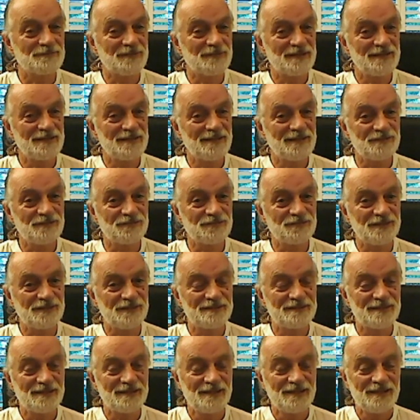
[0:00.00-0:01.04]
life.
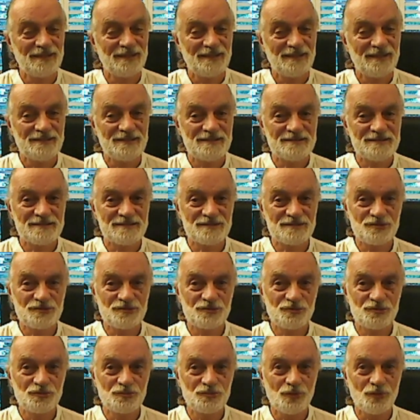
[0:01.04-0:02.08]
And this is to
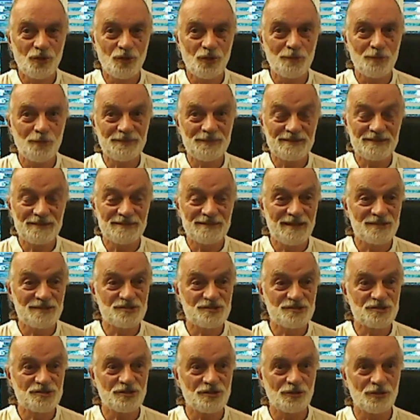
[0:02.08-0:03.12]
do open
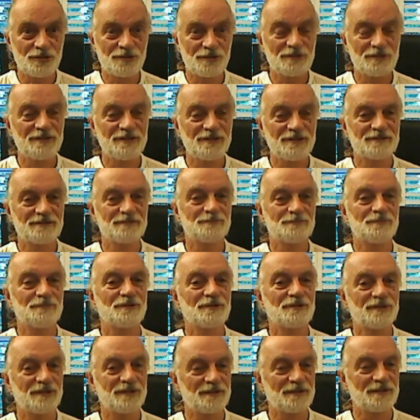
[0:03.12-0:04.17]
attention early in the
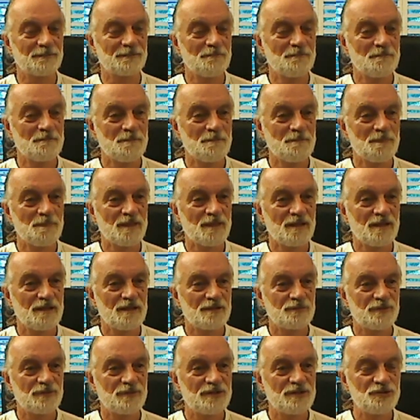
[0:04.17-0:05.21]
morning
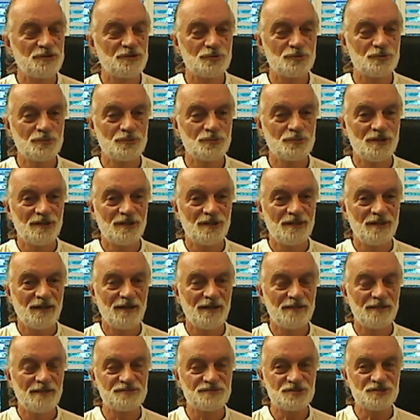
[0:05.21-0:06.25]
when you
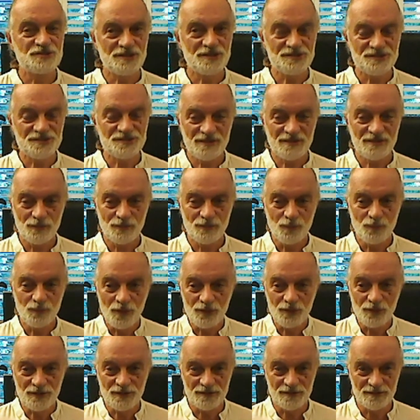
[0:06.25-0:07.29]
have just
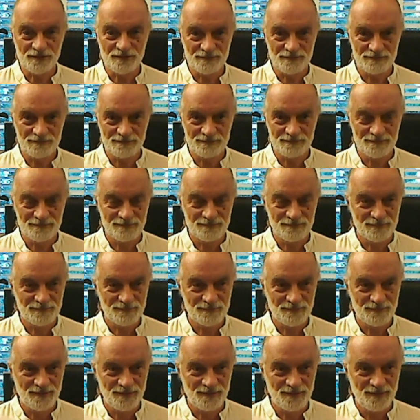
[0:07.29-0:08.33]
awoken
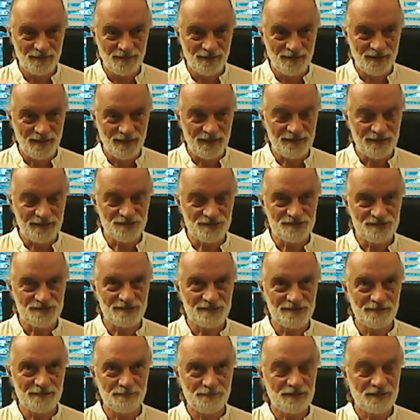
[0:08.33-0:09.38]
and you're
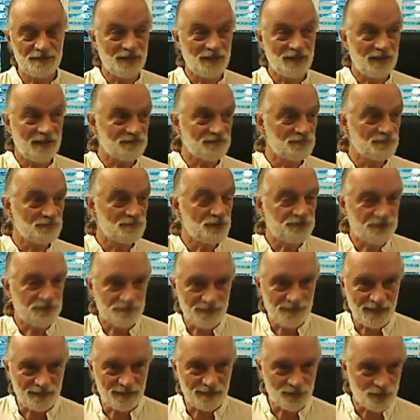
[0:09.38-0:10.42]
still in bed, you haven't moved
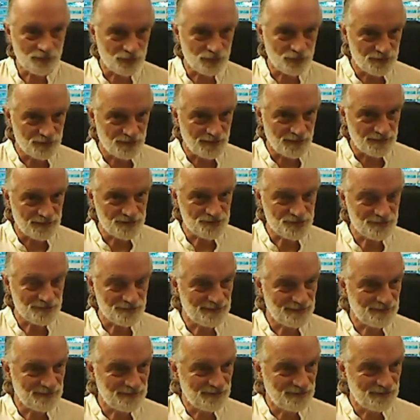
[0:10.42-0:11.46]
around a whole lot, so
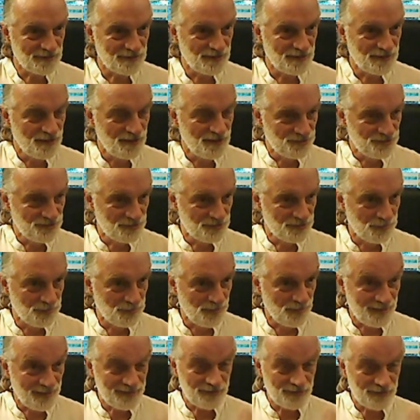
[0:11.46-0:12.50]
that your
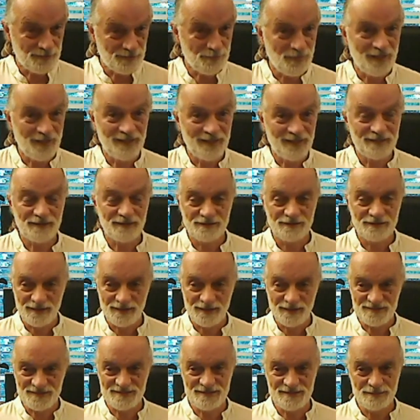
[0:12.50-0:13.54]
body and mind are
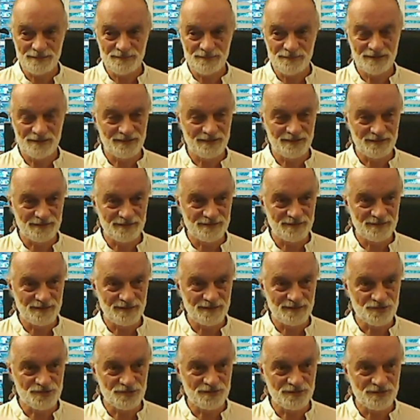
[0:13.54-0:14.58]
not stimulated
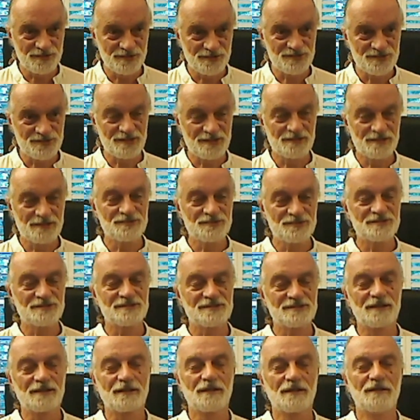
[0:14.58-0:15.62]
yet. So you're still just
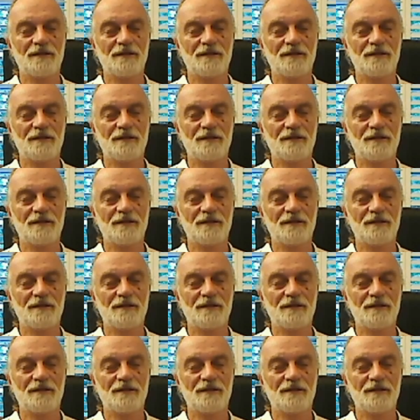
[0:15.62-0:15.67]
like